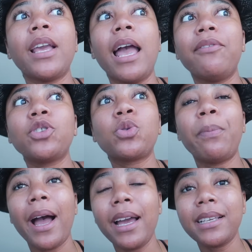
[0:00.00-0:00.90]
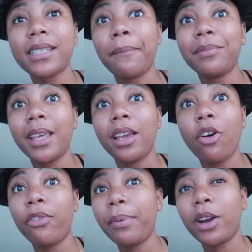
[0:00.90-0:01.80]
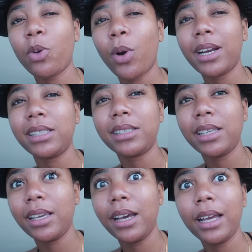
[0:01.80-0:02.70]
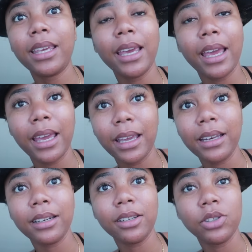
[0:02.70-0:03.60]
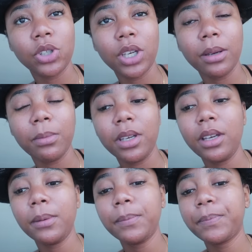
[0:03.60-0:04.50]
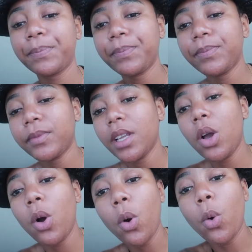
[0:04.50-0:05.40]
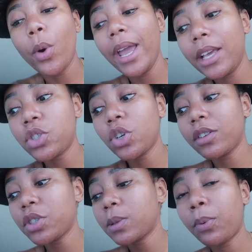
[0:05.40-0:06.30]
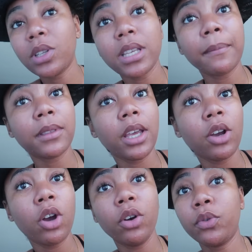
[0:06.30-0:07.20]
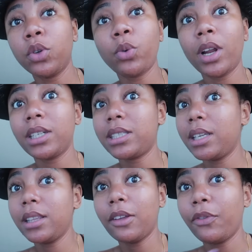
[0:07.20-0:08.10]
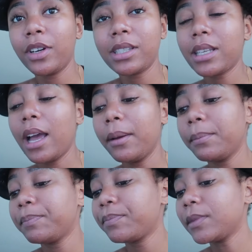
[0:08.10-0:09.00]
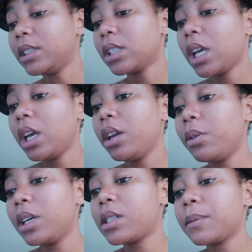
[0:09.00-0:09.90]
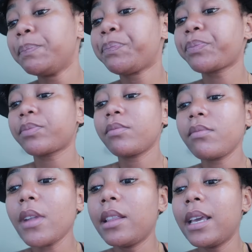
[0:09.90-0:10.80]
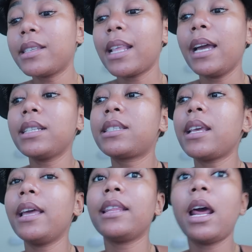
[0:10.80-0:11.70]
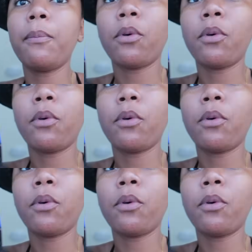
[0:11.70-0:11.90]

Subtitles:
having to buy something of better quality again. Do you get me? Whereas you could have just bought something of good quality the first time. Anyways, there's that. And then I